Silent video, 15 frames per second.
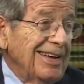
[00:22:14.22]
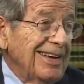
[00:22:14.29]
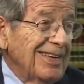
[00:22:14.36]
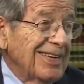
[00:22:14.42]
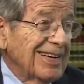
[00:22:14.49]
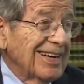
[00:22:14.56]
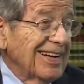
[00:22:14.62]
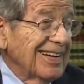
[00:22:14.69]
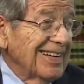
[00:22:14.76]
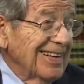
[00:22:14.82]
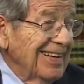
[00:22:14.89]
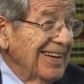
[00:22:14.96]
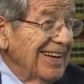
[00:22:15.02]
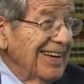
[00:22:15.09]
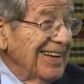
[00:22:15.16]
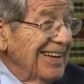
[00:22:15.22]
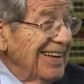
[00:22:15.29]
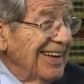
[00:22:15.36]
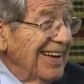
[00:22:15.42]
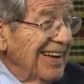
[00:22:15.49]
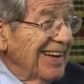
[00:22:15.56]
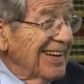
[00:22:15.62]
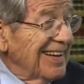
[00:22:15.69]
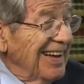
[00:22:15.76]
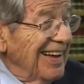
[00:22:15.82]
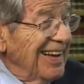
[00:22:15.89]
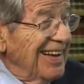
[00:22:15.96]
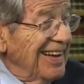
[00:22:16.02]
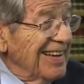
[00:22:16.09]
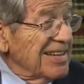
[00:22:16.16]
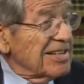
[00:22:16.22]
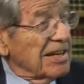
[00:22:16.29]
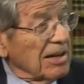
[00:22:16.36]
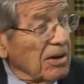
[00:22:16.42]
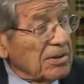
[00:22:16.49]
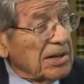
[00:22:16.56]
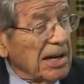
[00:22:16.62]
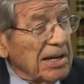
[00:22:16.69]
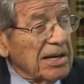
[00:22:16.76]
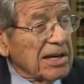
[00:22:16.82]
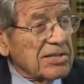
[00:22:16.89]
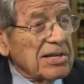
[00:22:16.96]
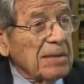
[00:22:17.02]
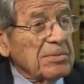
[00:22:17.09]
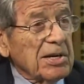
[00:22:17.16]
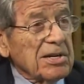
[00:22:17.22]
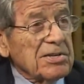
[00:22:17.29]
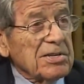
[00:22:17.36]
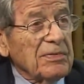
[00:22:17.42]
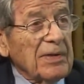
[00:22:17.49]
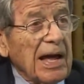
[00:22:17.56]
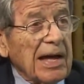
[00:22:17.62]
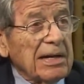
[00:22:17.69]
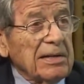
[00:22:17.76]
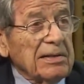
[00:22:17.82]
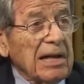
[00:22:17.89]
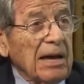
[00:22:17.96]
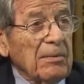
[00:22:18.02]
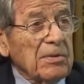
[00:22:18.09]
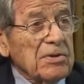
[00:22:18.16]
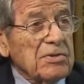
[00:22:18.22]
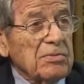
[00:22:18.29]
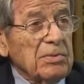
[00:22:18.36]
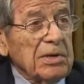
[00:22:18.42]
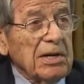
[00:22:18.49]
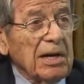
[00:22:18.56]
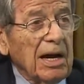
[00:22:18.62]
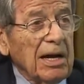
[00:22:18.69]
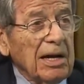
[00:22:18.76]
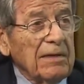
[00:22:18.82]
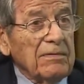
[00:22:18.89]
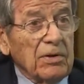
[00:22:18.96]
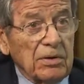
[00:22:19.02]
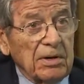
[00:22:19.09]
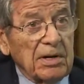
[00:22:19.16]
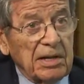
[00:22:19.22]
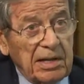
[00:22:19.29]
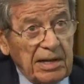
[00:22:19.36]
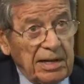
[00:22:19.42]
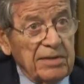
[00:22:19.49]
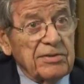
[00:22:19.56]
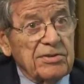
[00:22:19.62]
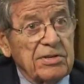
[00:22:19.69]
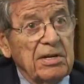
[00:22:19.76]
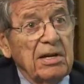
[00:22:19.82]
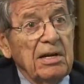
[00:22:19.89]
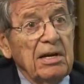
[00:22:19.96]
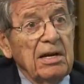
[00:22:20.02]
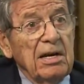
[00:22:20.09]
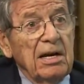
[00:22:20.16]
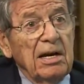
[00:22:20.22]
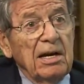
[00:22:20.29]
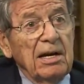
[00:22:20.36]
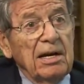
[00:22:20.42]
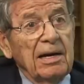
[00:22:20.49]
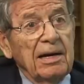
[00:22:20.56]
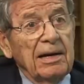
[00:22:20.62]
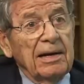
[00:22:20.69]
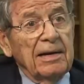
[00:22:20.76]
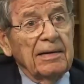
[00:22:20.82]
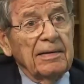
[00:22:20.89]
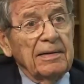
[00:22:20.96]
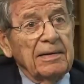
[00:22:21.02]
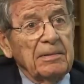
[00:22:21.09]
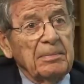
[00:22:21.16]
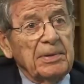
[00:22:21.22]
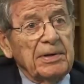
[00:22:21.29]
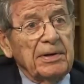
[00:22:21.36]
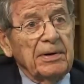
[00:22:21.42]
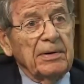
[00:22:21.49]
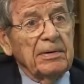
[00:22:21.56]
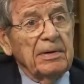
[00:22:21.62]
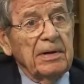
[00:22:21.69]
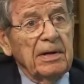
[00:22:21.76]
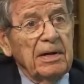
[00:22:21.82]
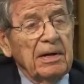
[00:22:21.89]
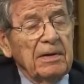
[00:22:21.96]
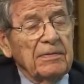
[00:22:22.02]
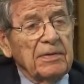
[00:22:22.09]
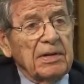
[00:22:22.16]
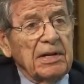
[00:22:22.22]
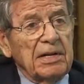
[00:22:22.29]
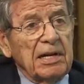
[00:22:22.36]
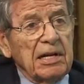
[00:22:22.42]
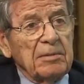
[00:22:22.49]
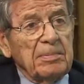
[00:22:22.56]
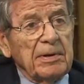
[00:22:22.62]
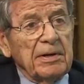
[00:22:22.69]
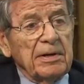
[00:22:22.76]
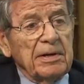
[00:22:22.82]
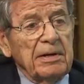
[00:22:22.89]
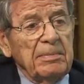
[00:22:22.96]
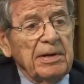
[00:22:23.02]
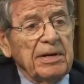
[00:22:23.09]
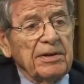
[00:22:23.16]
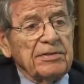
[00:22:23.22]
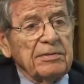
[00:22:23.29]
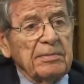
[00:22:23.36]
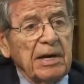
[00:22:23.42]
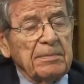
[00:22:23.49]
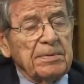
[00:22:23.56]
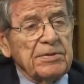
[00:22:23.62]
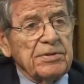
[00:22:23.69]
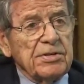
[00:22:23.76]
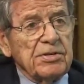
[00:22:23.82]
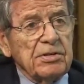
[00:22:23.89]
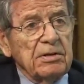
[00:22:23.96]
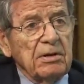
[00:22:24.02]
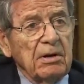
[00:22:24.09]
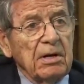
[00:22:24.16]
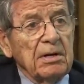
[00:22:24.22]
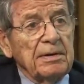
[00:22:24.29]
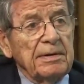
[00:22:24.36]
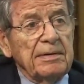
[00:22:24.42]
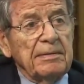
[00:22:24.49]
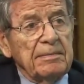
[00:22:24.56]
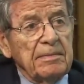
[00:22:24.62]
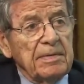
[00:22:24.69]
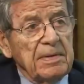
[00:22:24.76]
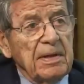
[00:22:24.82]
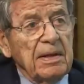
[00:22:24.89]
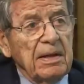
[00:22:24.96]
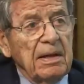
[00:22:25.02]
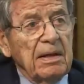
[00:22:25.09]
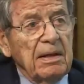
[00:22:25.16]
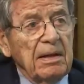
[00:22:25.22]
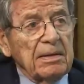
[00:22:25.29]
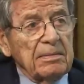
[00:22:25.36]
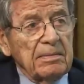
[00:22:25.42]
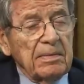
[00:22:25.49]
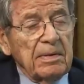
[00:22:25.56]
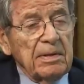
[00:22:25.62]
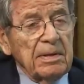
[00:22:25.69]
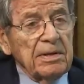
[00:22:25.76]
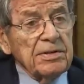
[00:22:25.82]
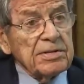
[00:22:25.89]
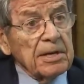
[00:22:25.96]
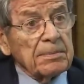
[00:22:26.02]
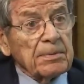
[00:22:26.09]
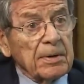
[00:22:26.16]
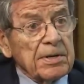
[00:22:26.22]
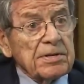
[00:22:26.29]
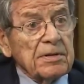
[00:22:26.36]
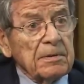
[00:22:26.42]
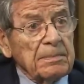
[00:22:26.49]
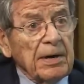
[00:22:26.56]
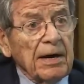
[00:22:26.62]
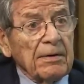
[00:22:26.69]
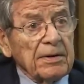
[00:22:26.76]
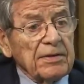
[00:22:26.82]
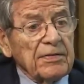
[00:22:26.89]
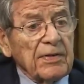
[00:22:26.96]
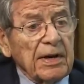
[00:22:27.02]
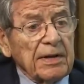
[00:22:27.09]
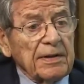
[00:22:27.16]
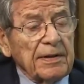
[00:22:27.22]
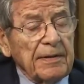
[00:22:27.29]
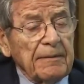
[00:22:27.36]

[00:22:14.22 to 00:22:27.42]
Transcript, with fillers: he kind of he said, okay, he accepted it as a fact, and that was when I voted against uh, the bill for the death penalty because of my position on separation of powers, frankly.